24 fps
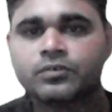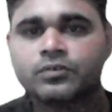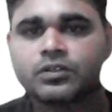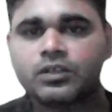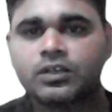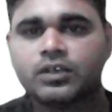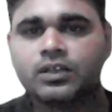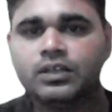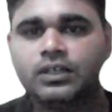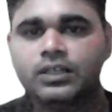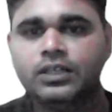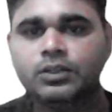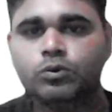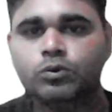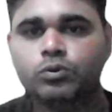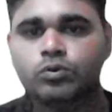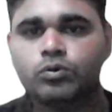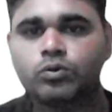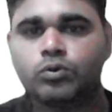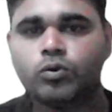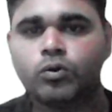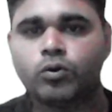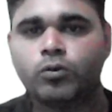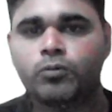
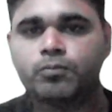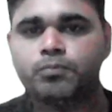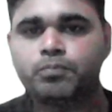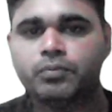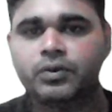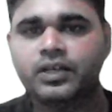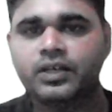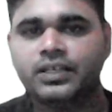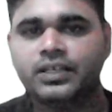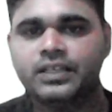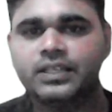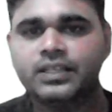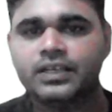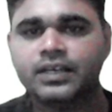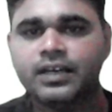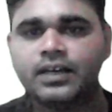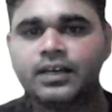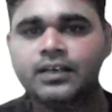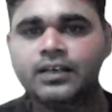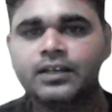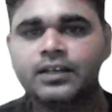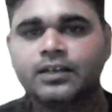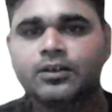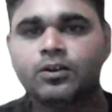Leukopenia.
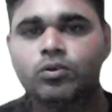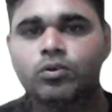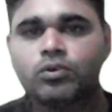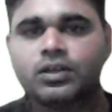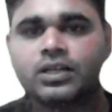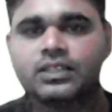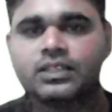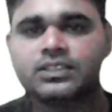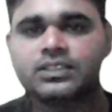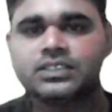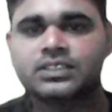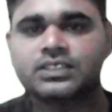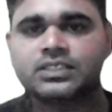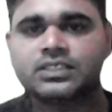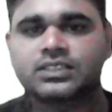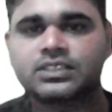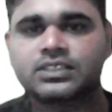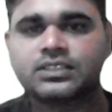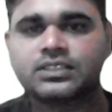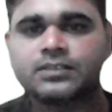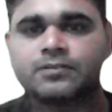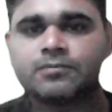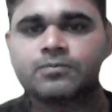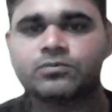Look at this
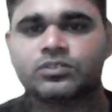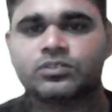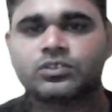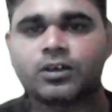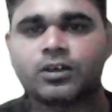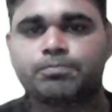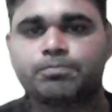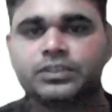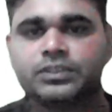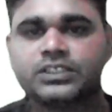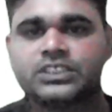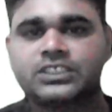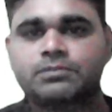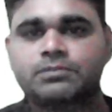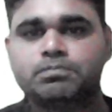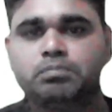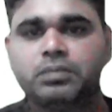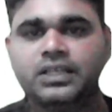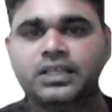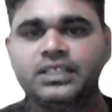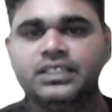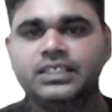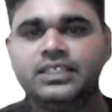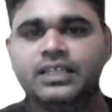suffix
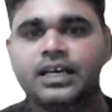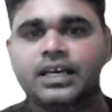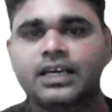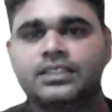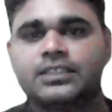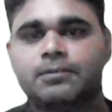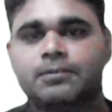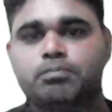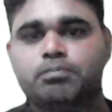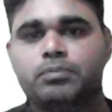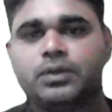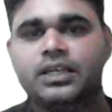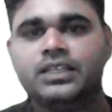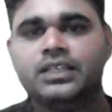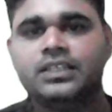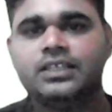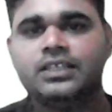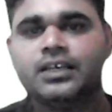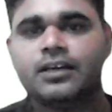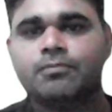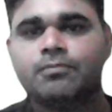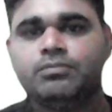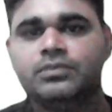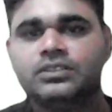penia. The
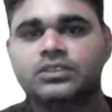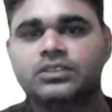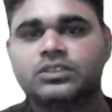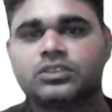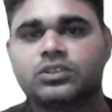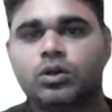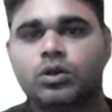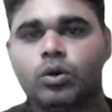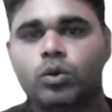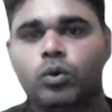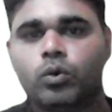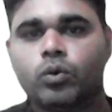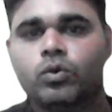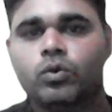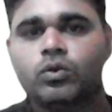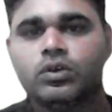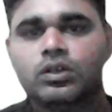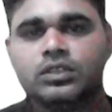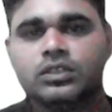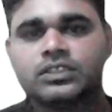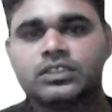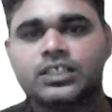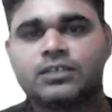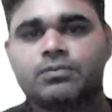penia means low.
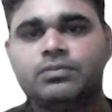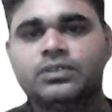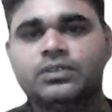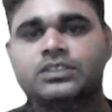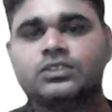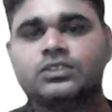That means